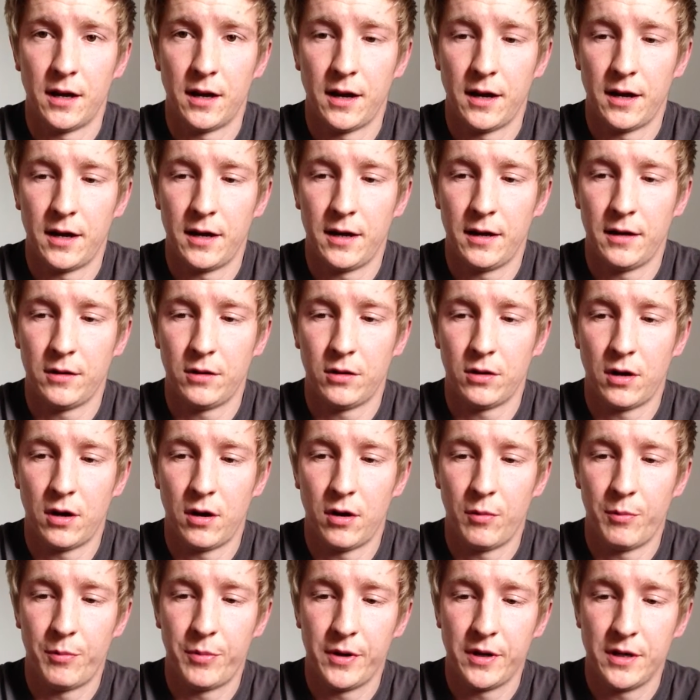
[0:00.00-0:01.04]

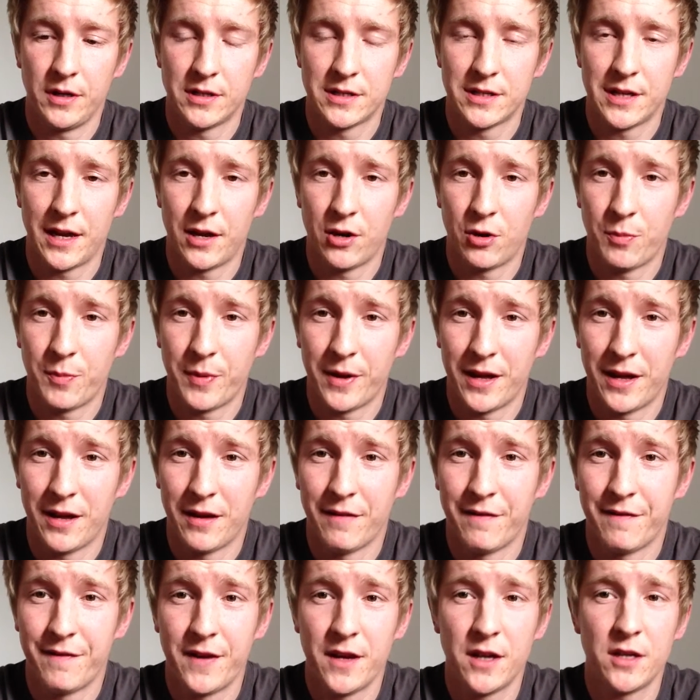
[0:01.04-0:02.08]
I'll be setting up a
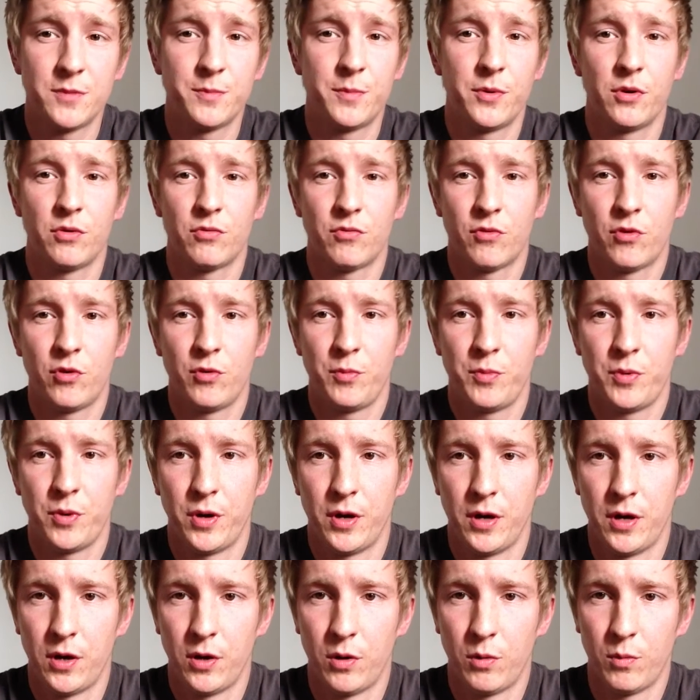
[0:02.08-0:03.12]
Facebook group
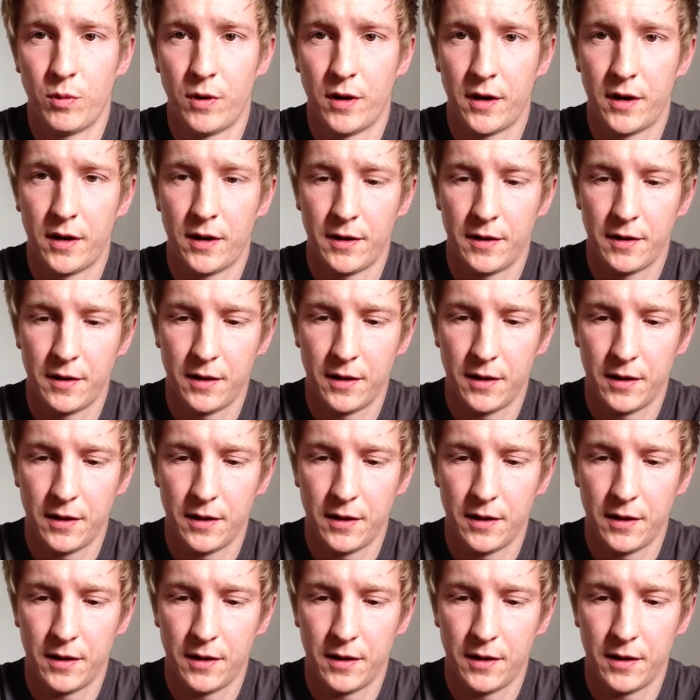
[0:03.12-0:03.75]
where